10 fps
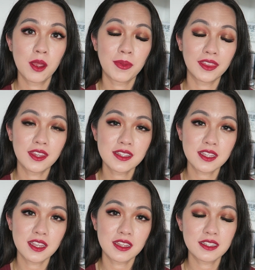But
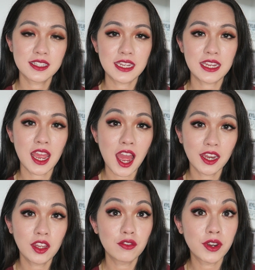this is the
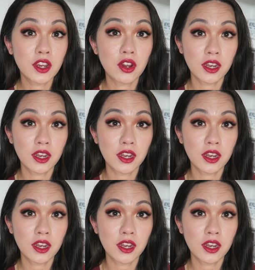Honeyring